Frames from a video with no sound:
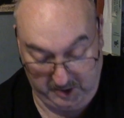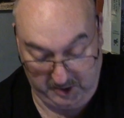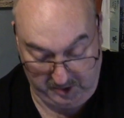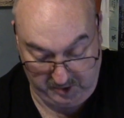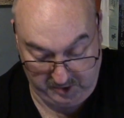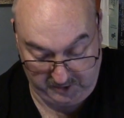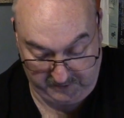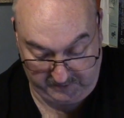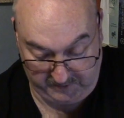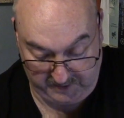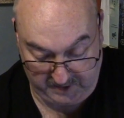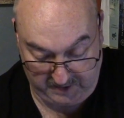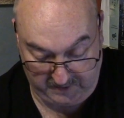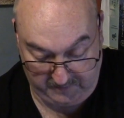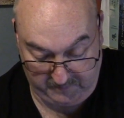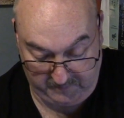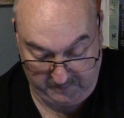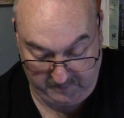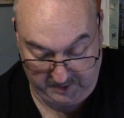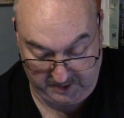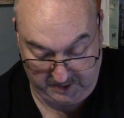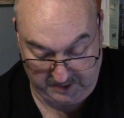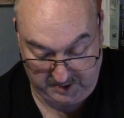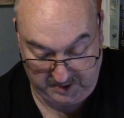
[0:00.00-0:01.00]
useful to have
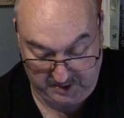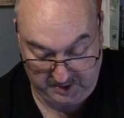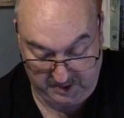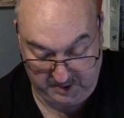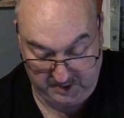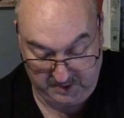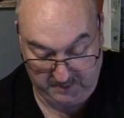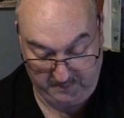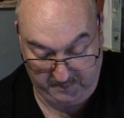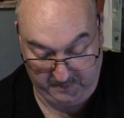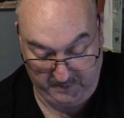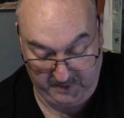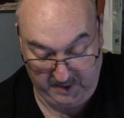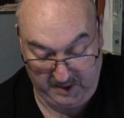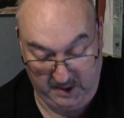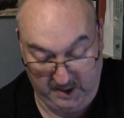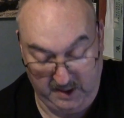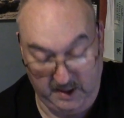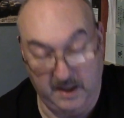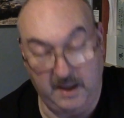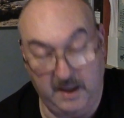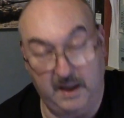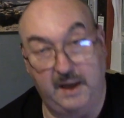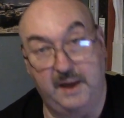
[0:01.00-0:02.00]
from that sense.
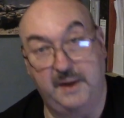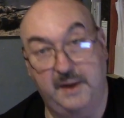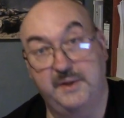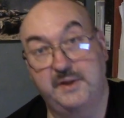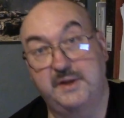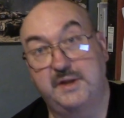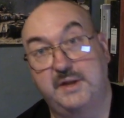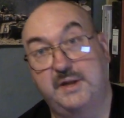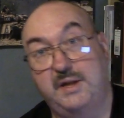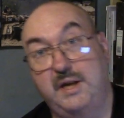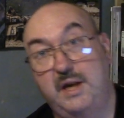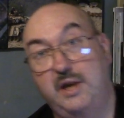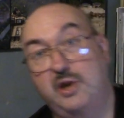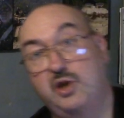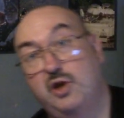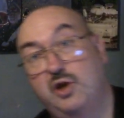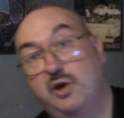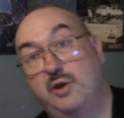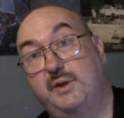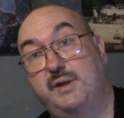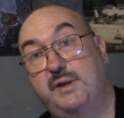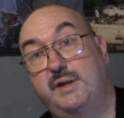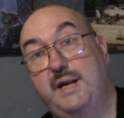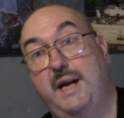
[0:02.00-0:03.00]
There's a section
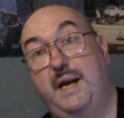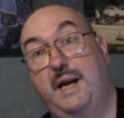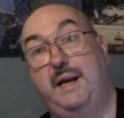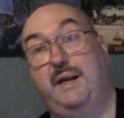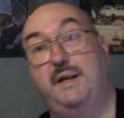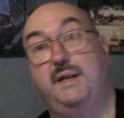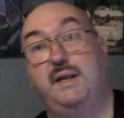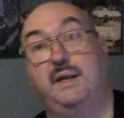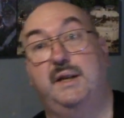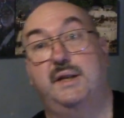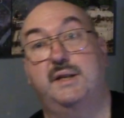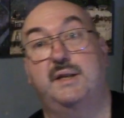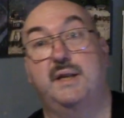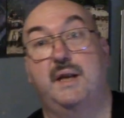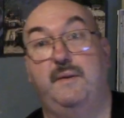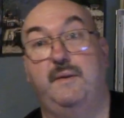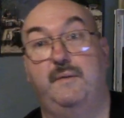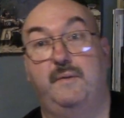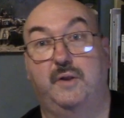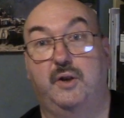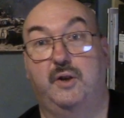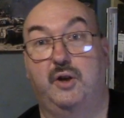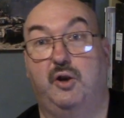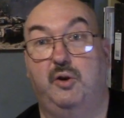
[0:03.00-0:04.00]
on tactics then
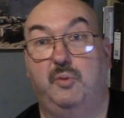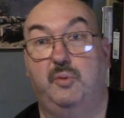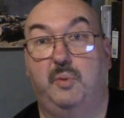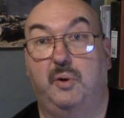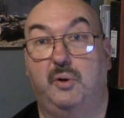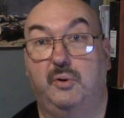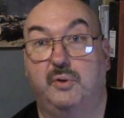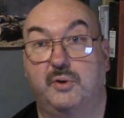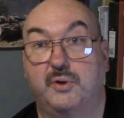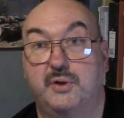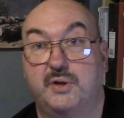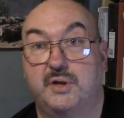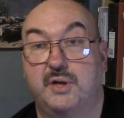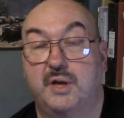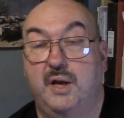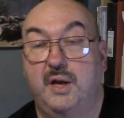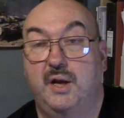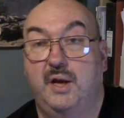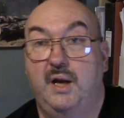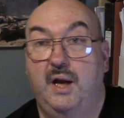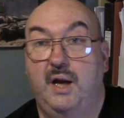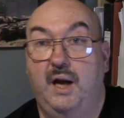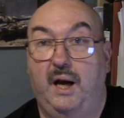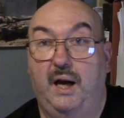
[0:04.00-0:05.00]
for kobolds.
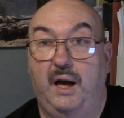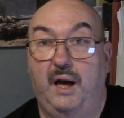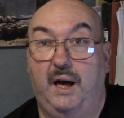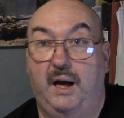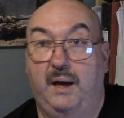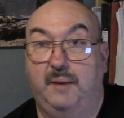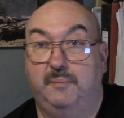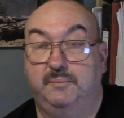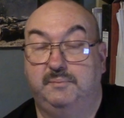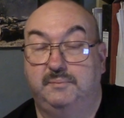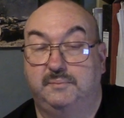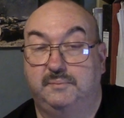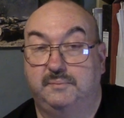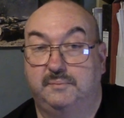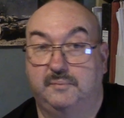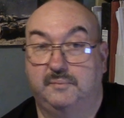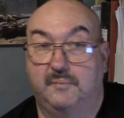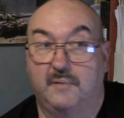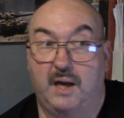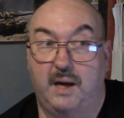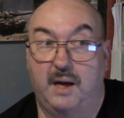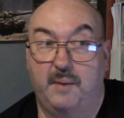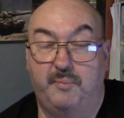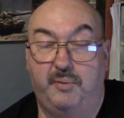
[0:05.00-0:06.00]
I'm
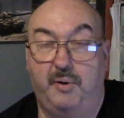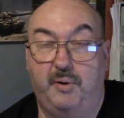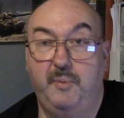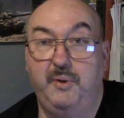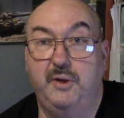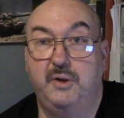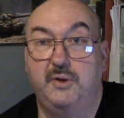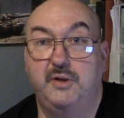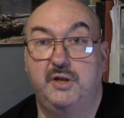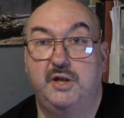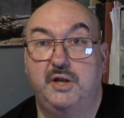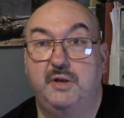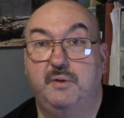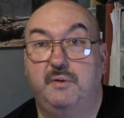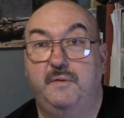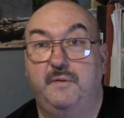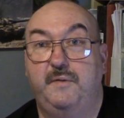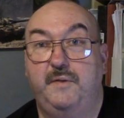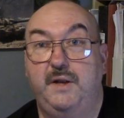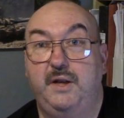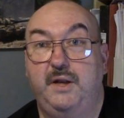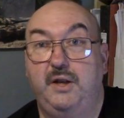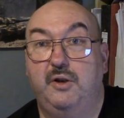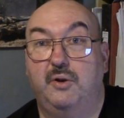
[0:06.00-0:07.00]
probably going to do a
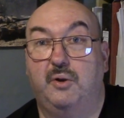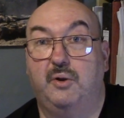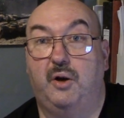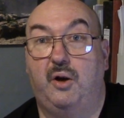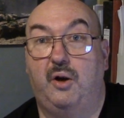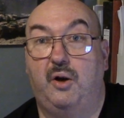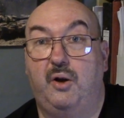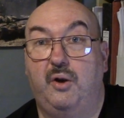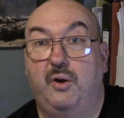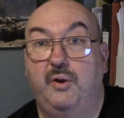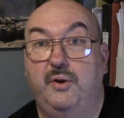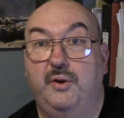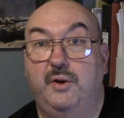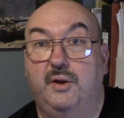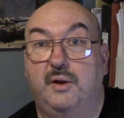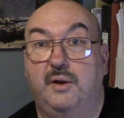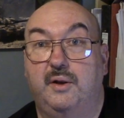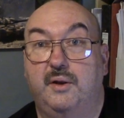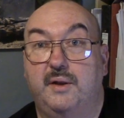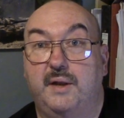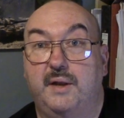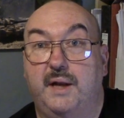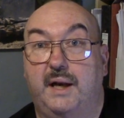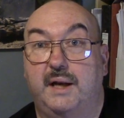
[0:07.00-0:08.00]
video on
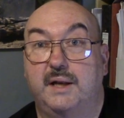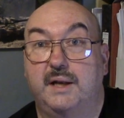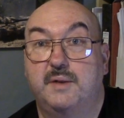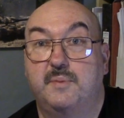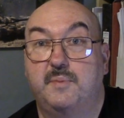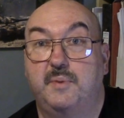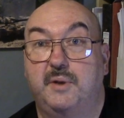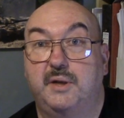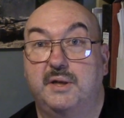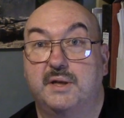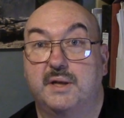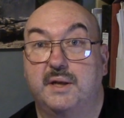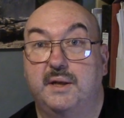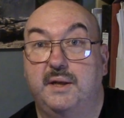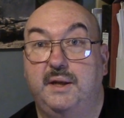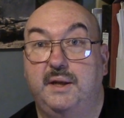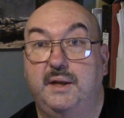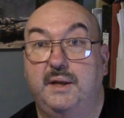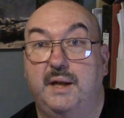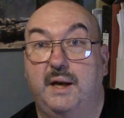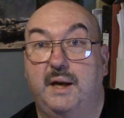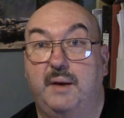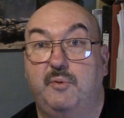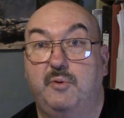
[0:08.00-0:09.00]
that because I
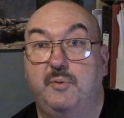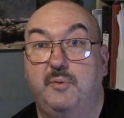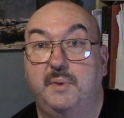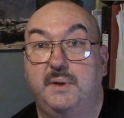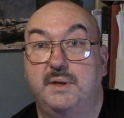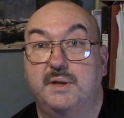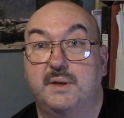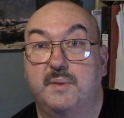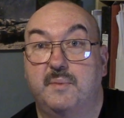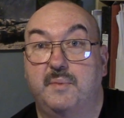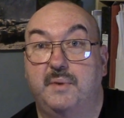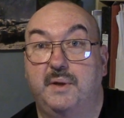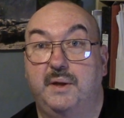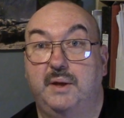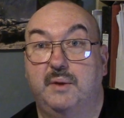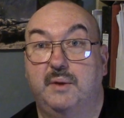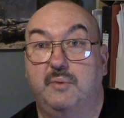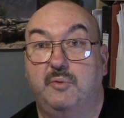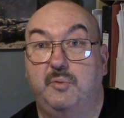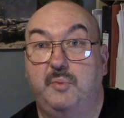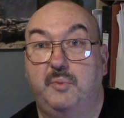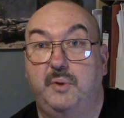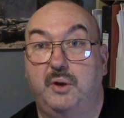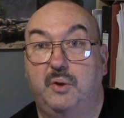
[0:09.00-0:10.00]
think that would be something
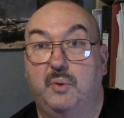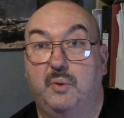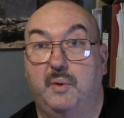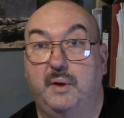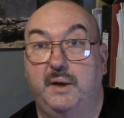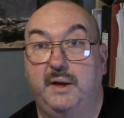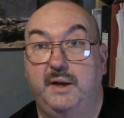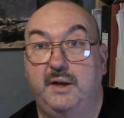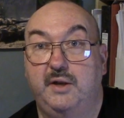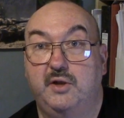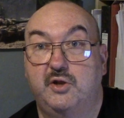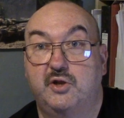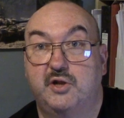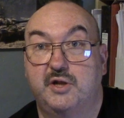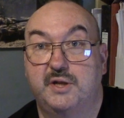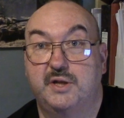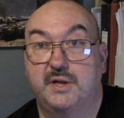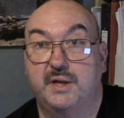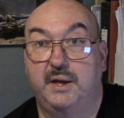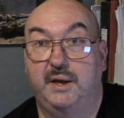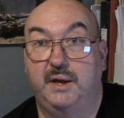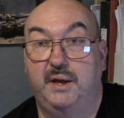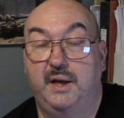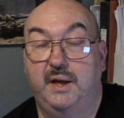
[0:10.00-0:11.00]
that will be quite
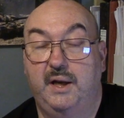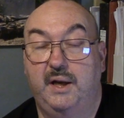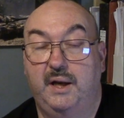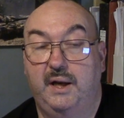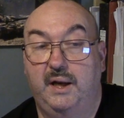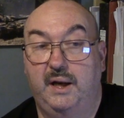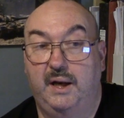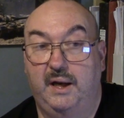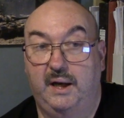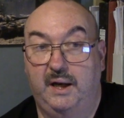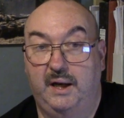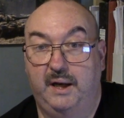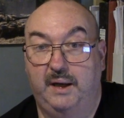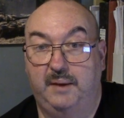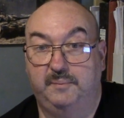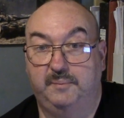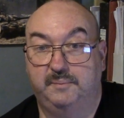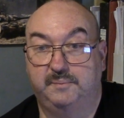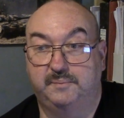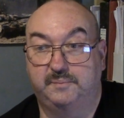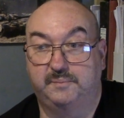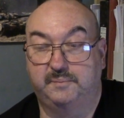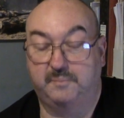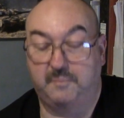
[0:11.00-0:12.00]
interesting.
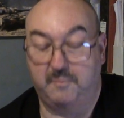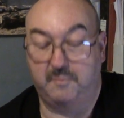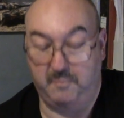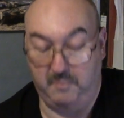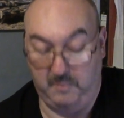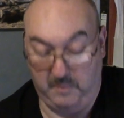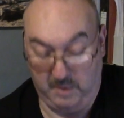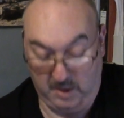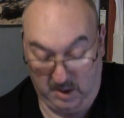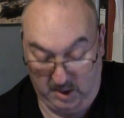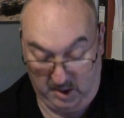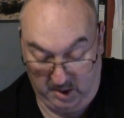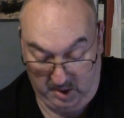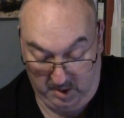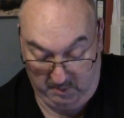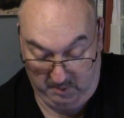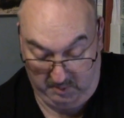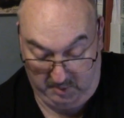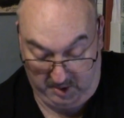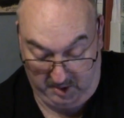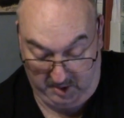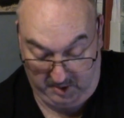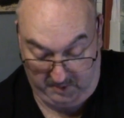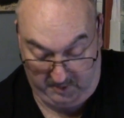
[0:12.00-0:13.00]

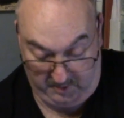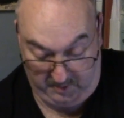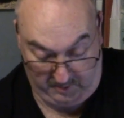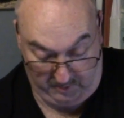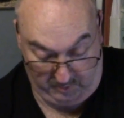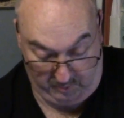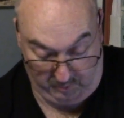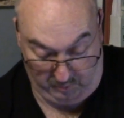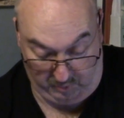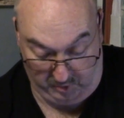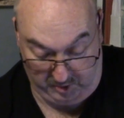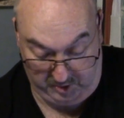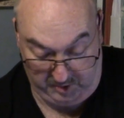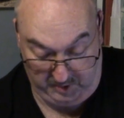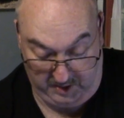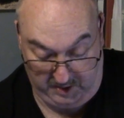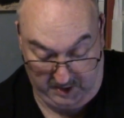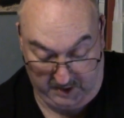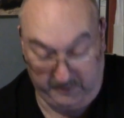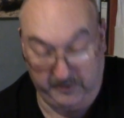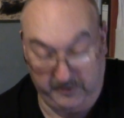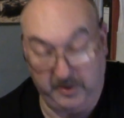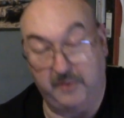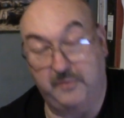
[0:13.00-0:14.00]
But what do you
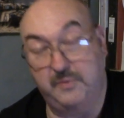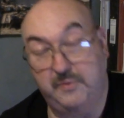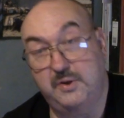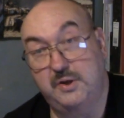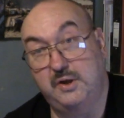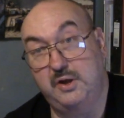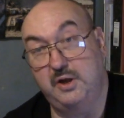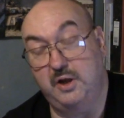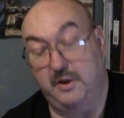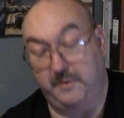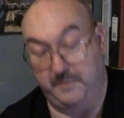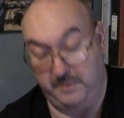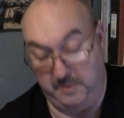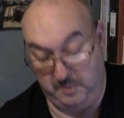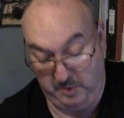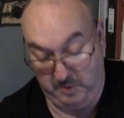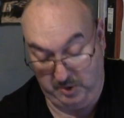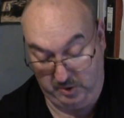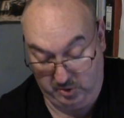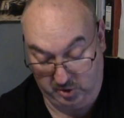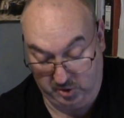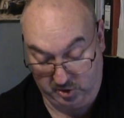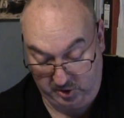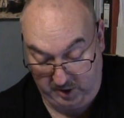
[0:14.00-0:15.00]
have? You have some
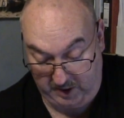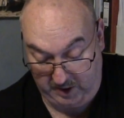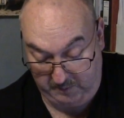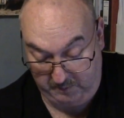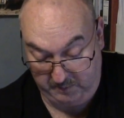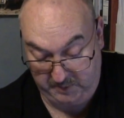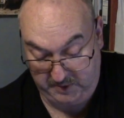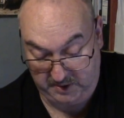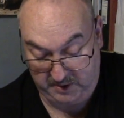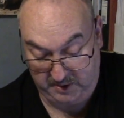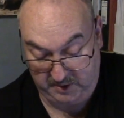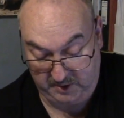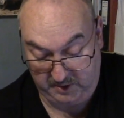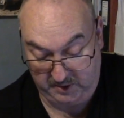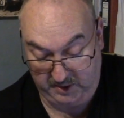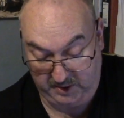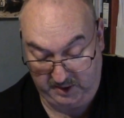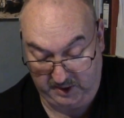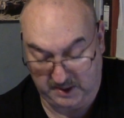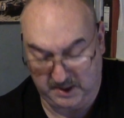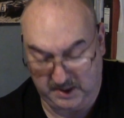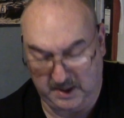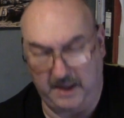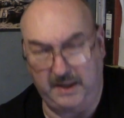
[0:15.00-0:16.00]
new traps. I
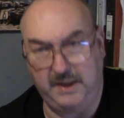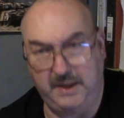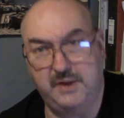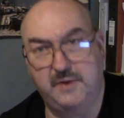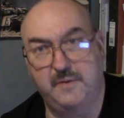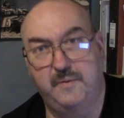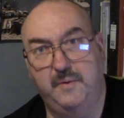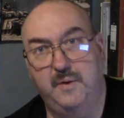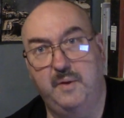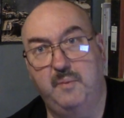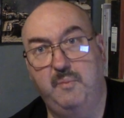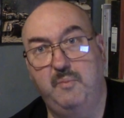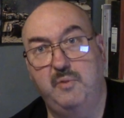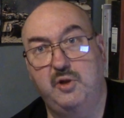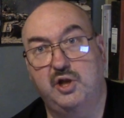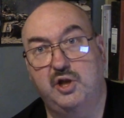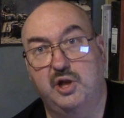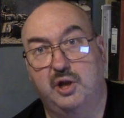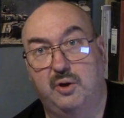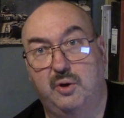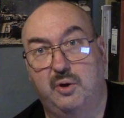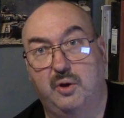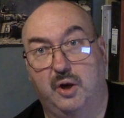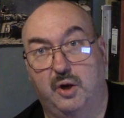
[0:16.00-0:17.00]
think there's 8 of them, which
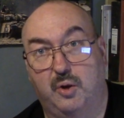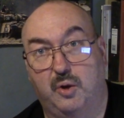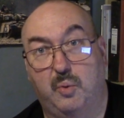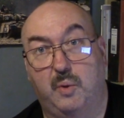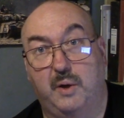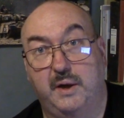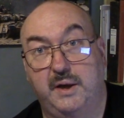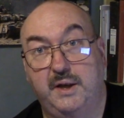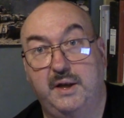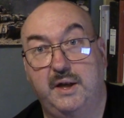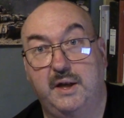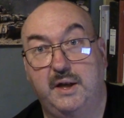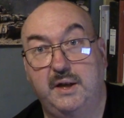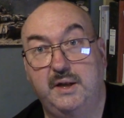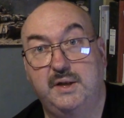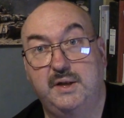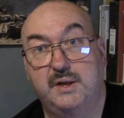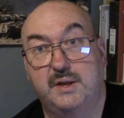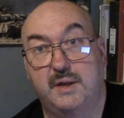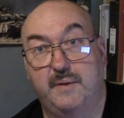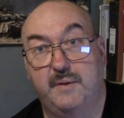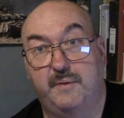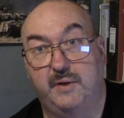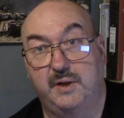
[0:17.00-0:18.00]
are quite
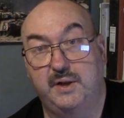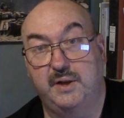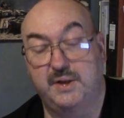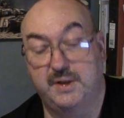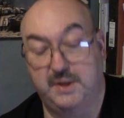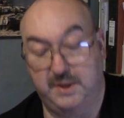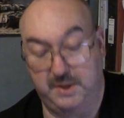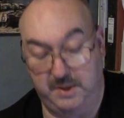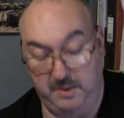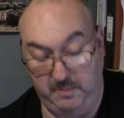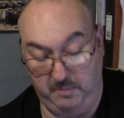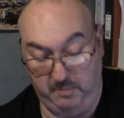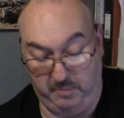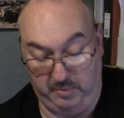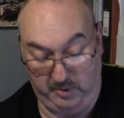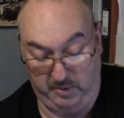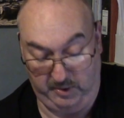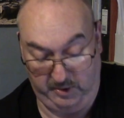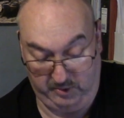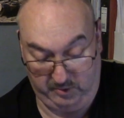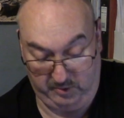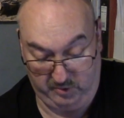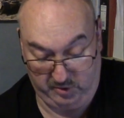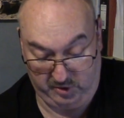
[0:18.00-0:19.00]
nice. They're very simple
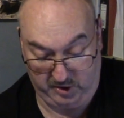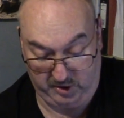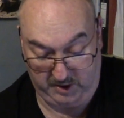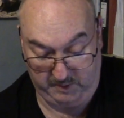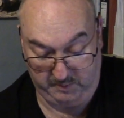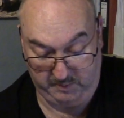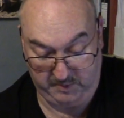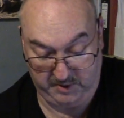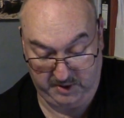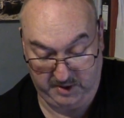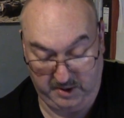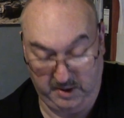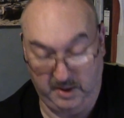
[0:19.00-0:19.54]
little traps.